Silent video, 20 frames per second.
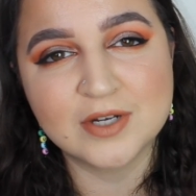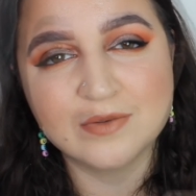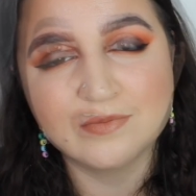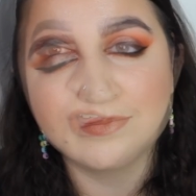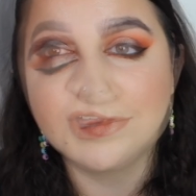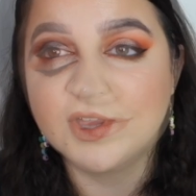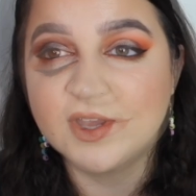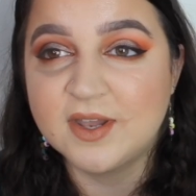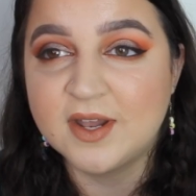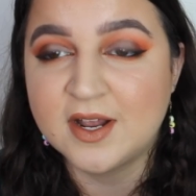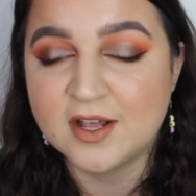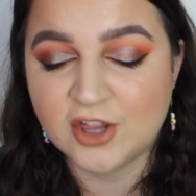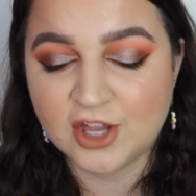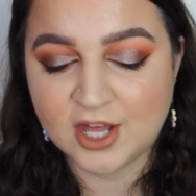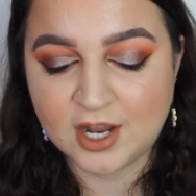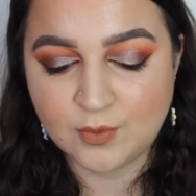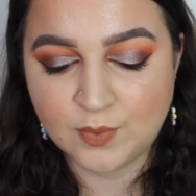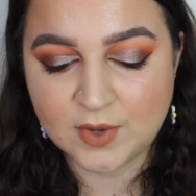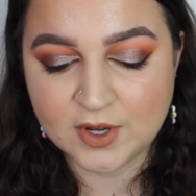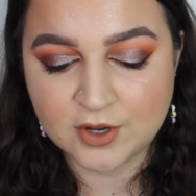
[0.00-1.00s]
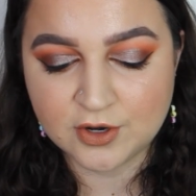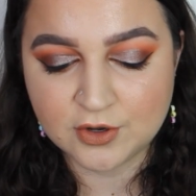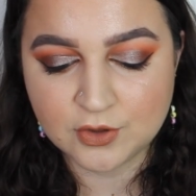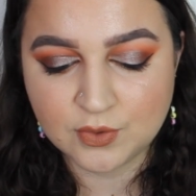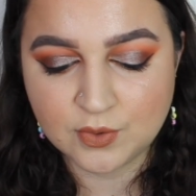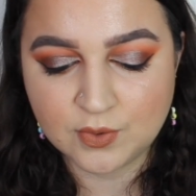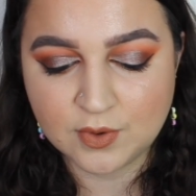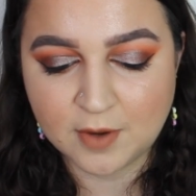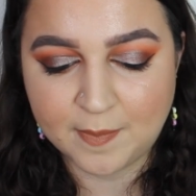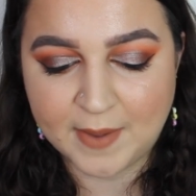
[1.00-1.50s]
So the next shade we're gonna
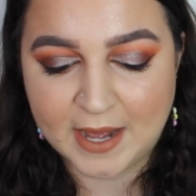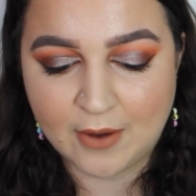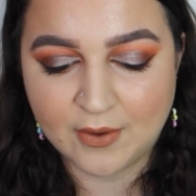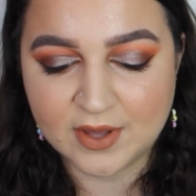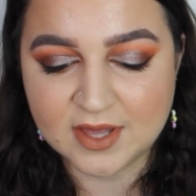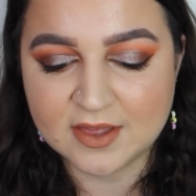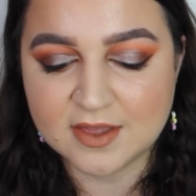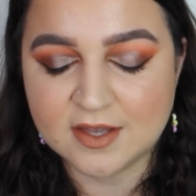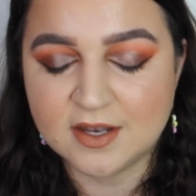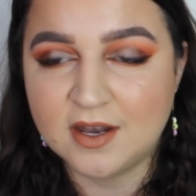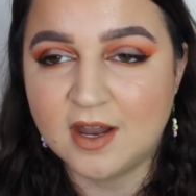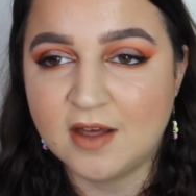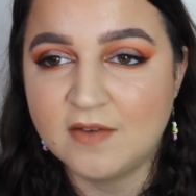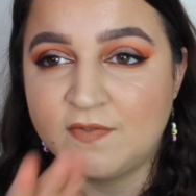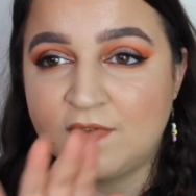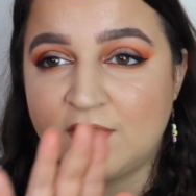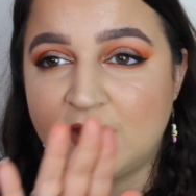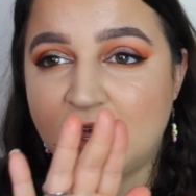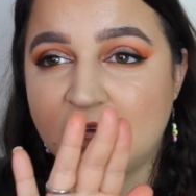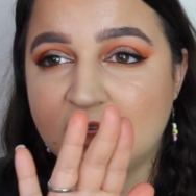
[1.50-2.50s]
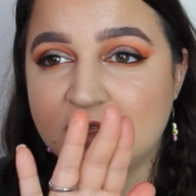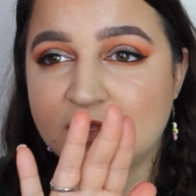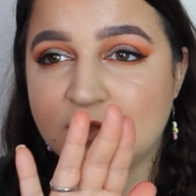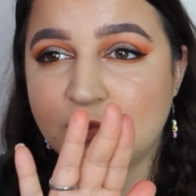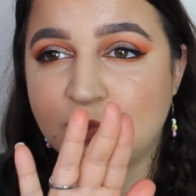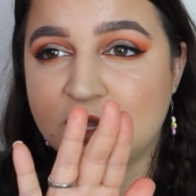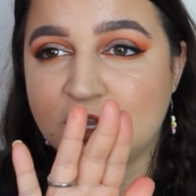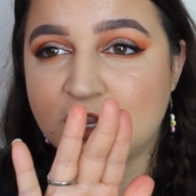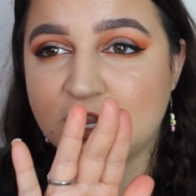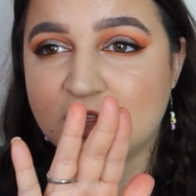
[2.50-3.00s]
talk about is Love
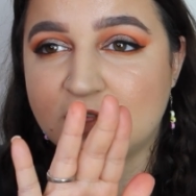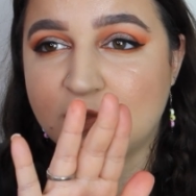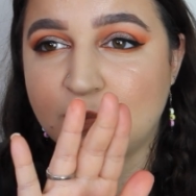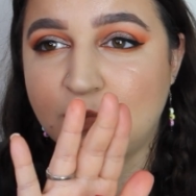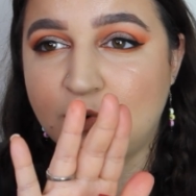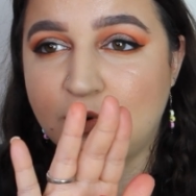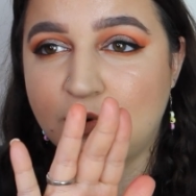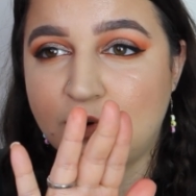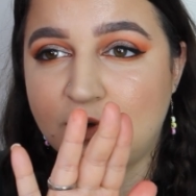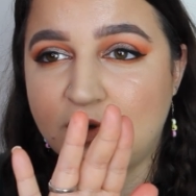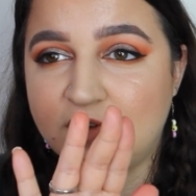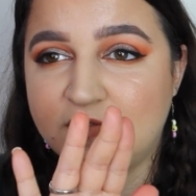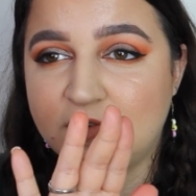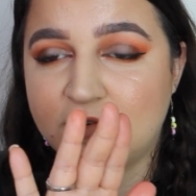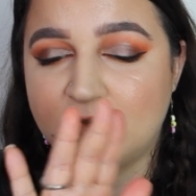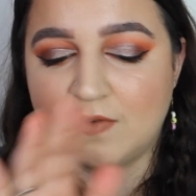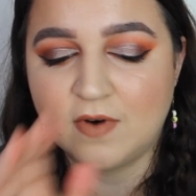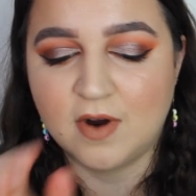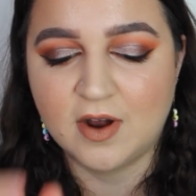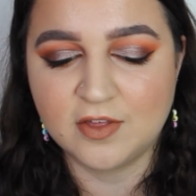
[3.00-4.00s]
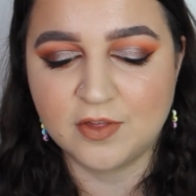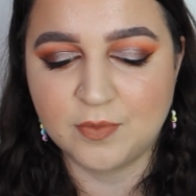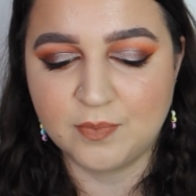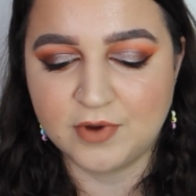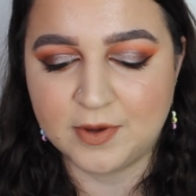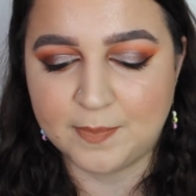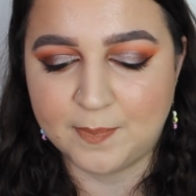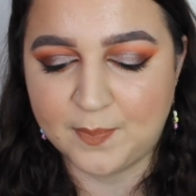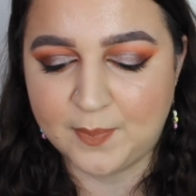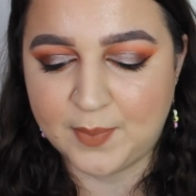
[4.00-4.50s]
Lust, which is more of a
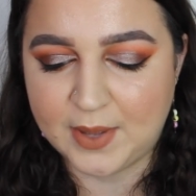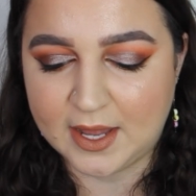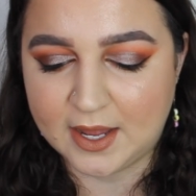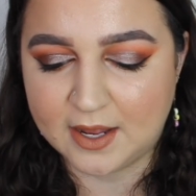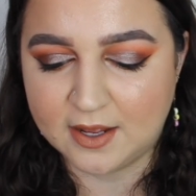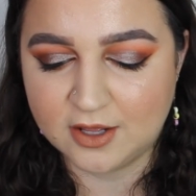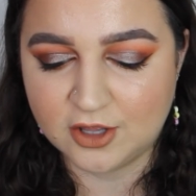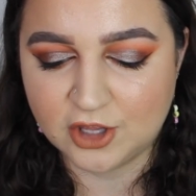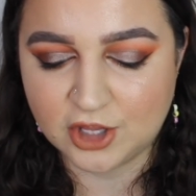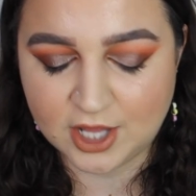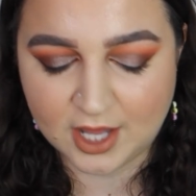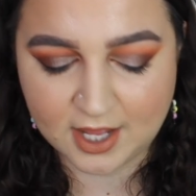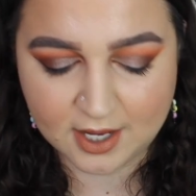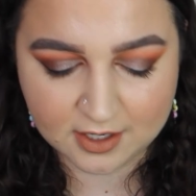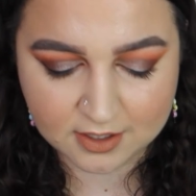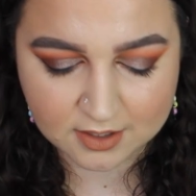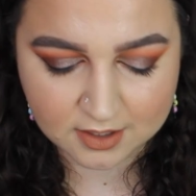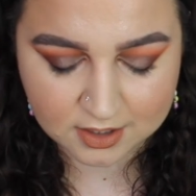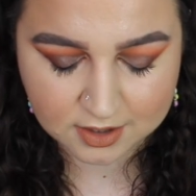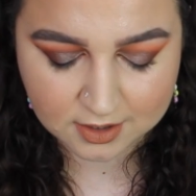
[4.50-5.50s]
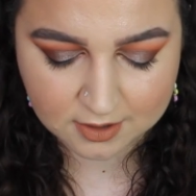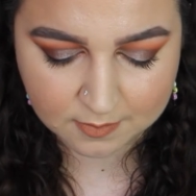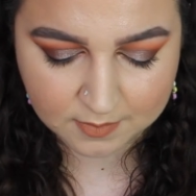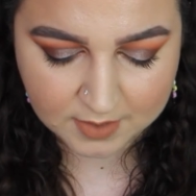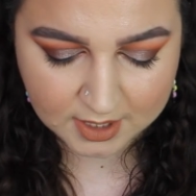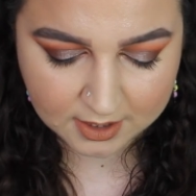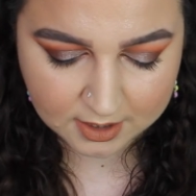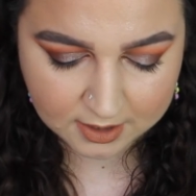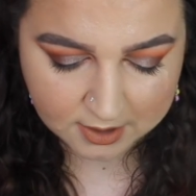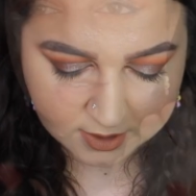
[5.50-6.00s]
raspberry pink shade to
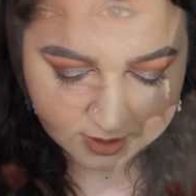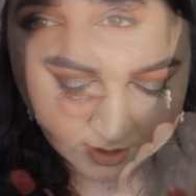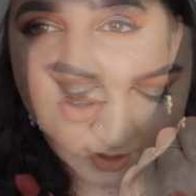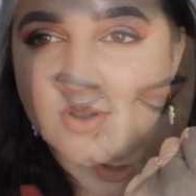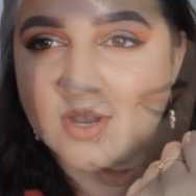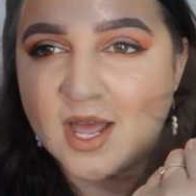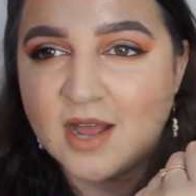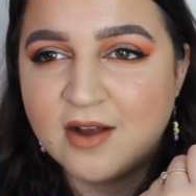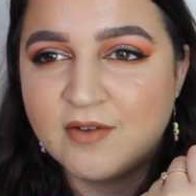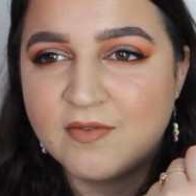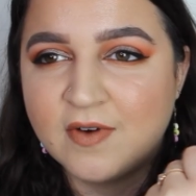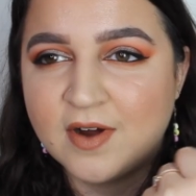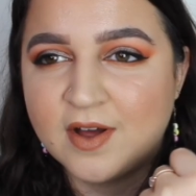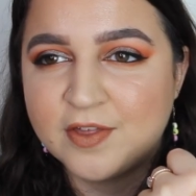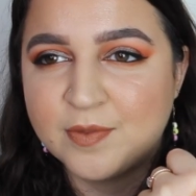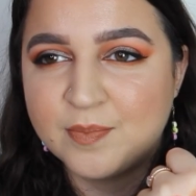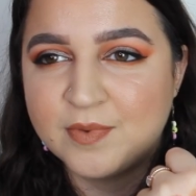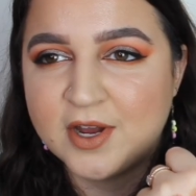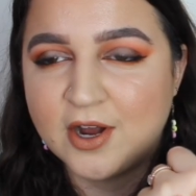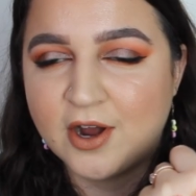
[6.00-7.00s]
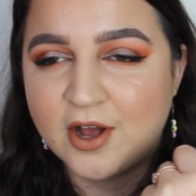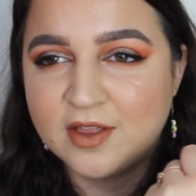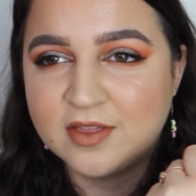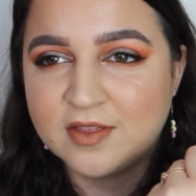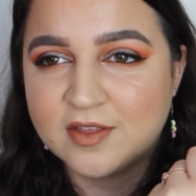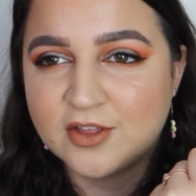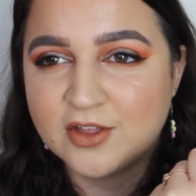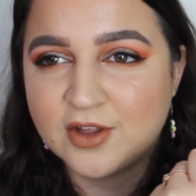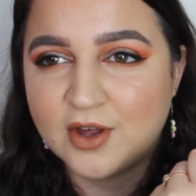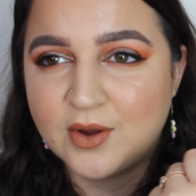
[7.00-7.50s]
me. It's got like a raspberry
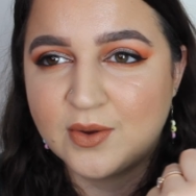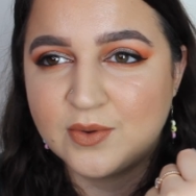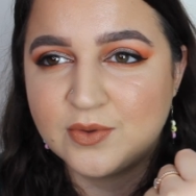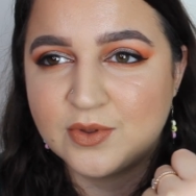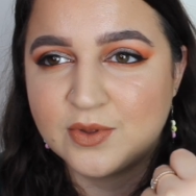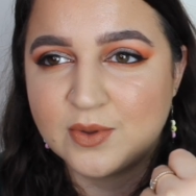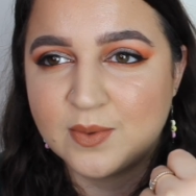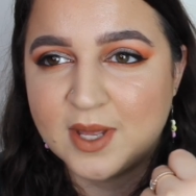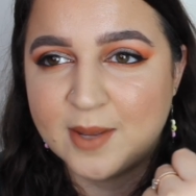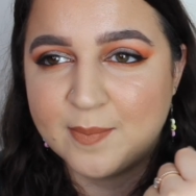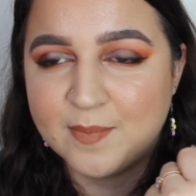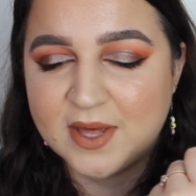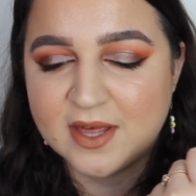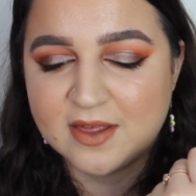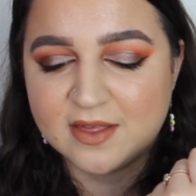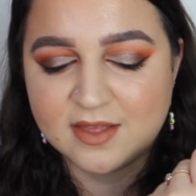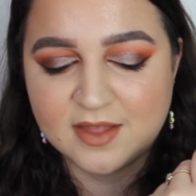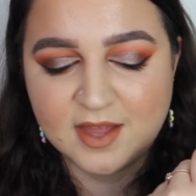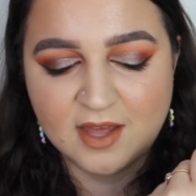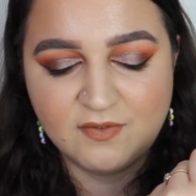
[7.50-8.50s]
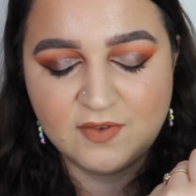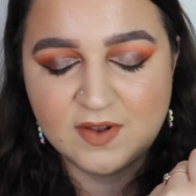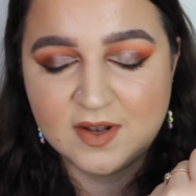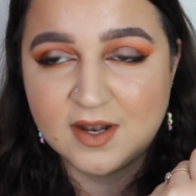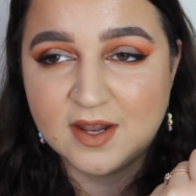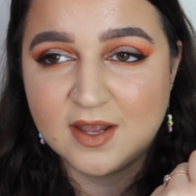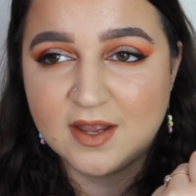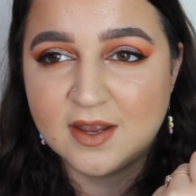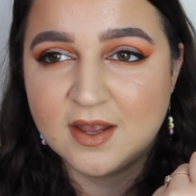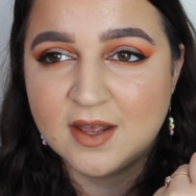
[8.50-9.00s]
undertone to it, but it's
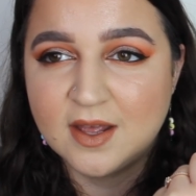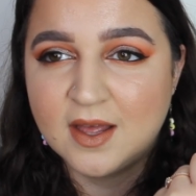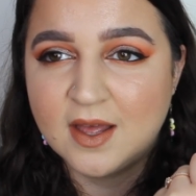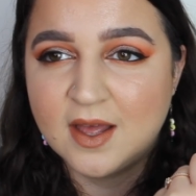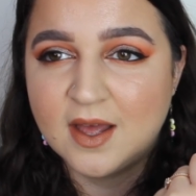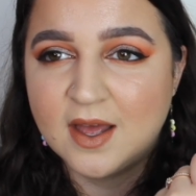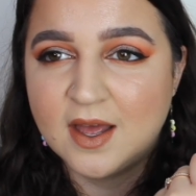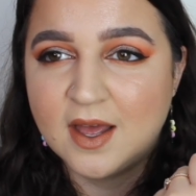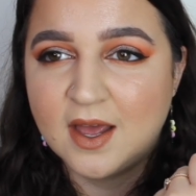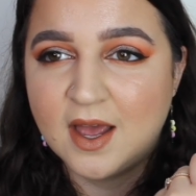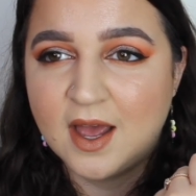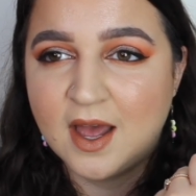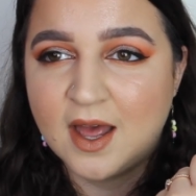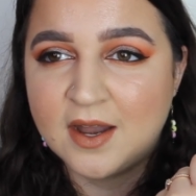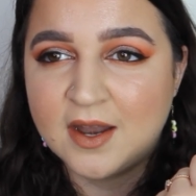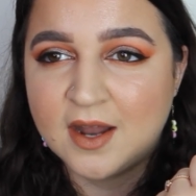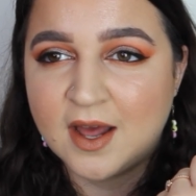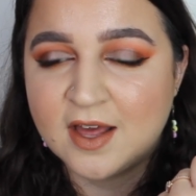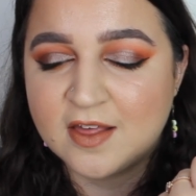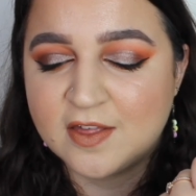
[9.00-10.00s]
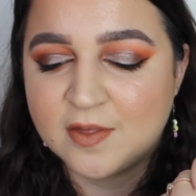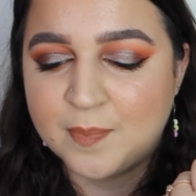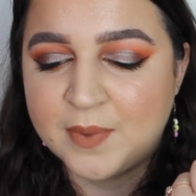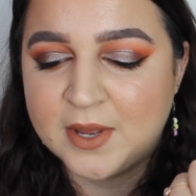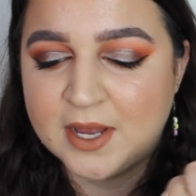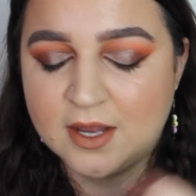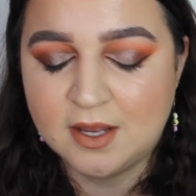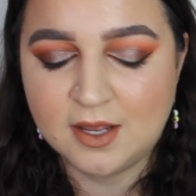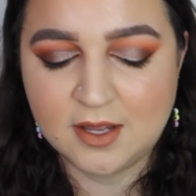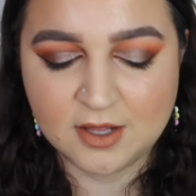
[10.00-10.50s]
definitely a nice
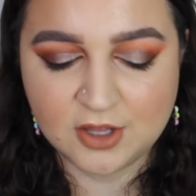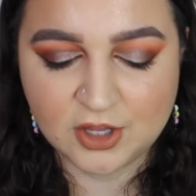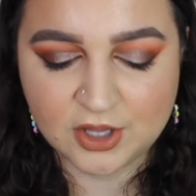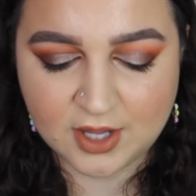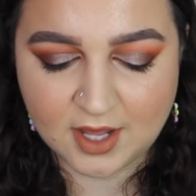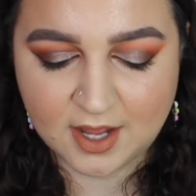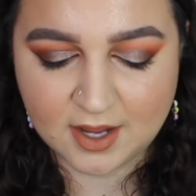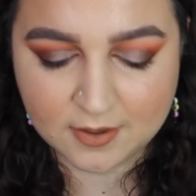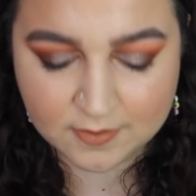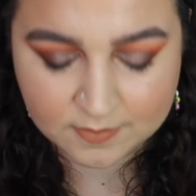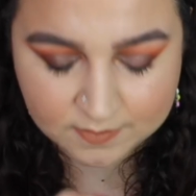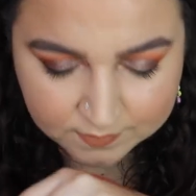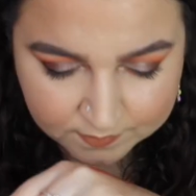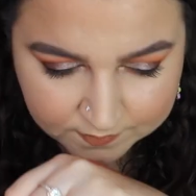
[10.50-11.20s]
pinkier shade.